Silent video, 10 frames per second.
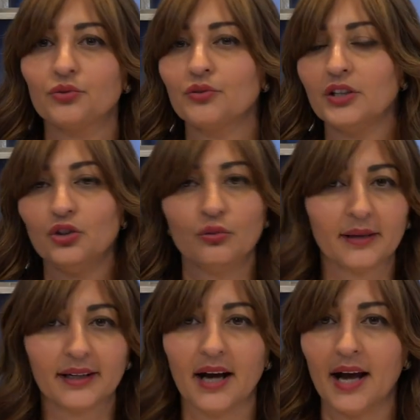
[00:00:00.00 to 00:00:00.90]
to the
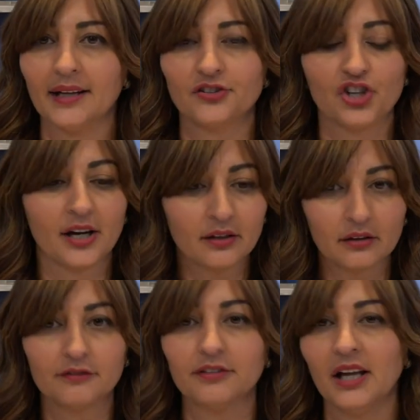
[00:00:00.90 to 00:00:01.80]
humankind,
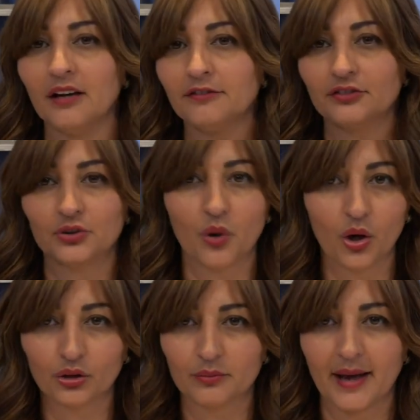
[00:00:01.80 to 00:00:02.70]
channel of love to
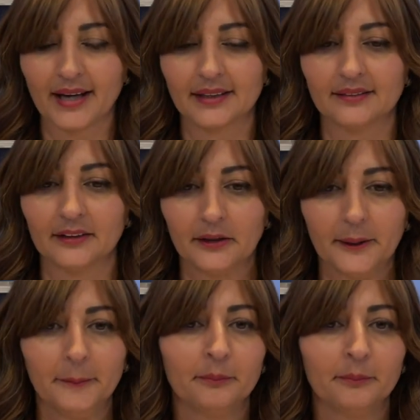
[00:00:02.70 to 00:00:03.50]
all humanity.